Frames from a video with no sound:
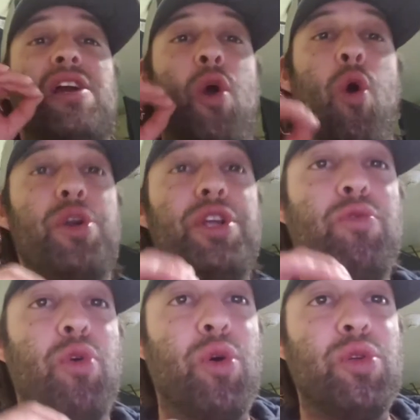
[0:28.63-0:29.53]
Cody
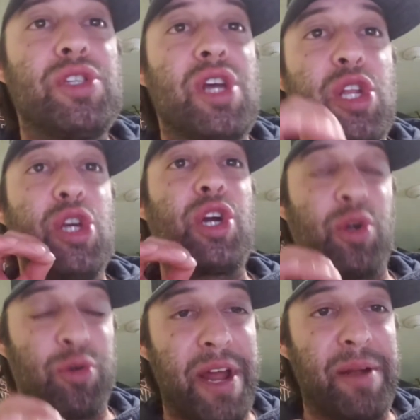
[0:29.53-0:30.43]
Rhoades look
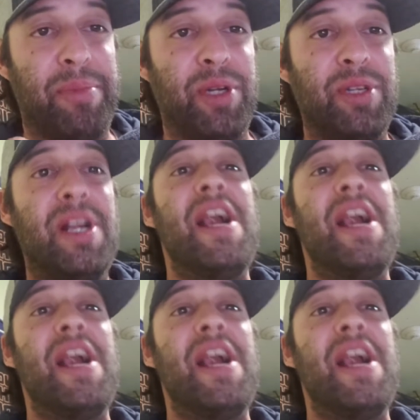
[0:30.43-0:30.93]
credible